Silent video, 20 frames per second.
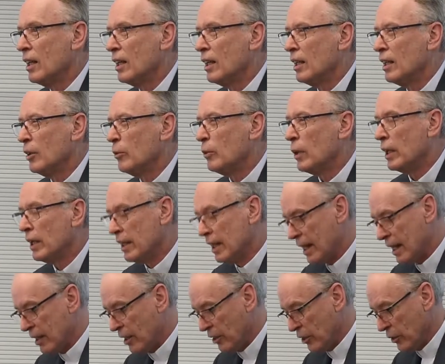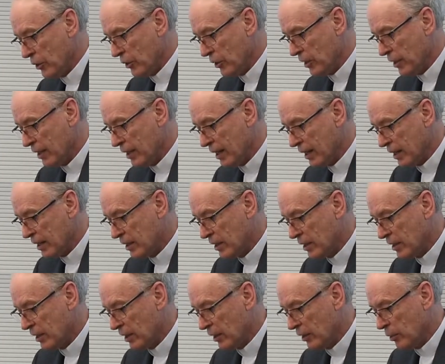Then one day I heard
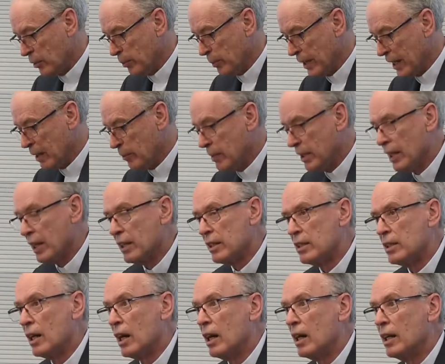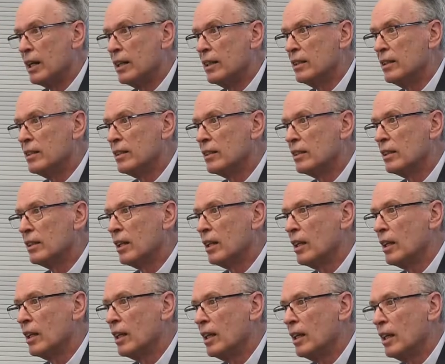that the little baby had died,
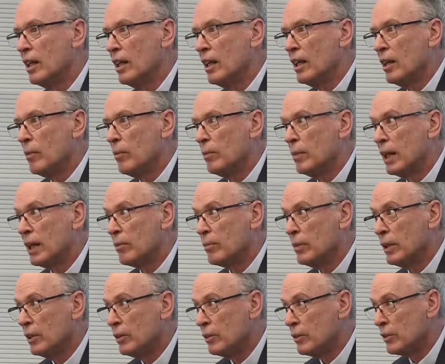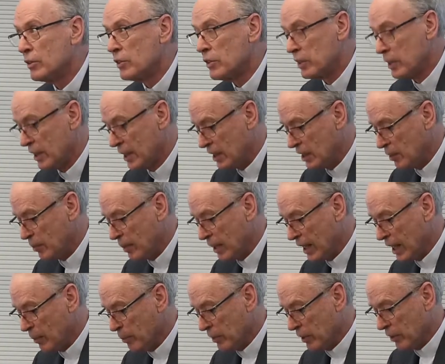but because the
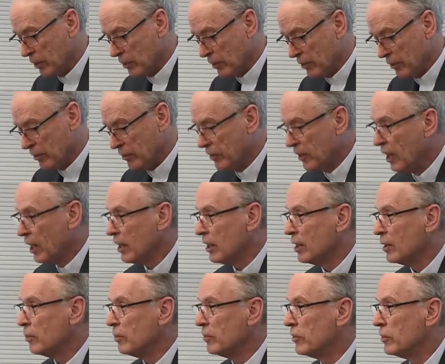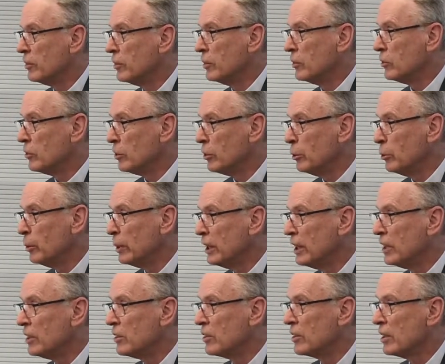department couldn't find them for 2
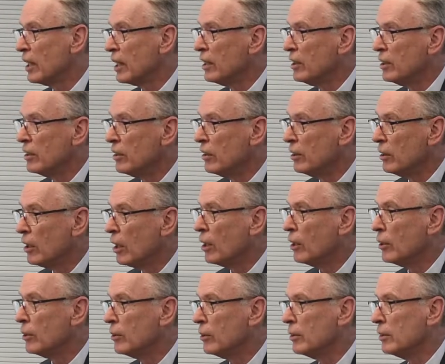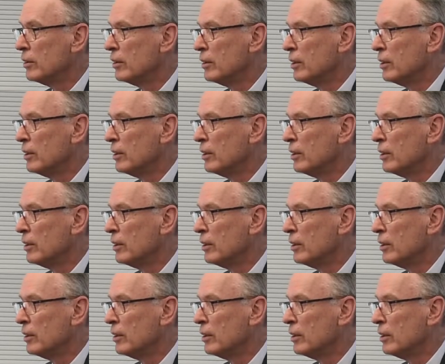weeks, they didn't know.